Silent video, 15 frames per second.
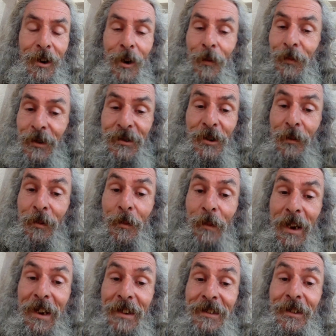Off the top of
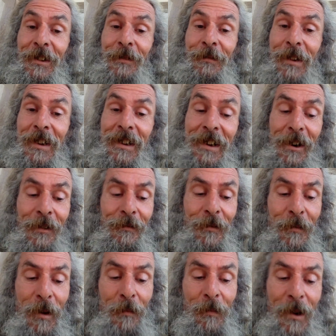my head, I really can't
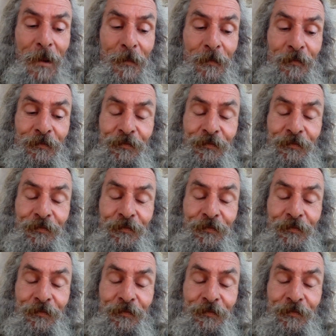remember.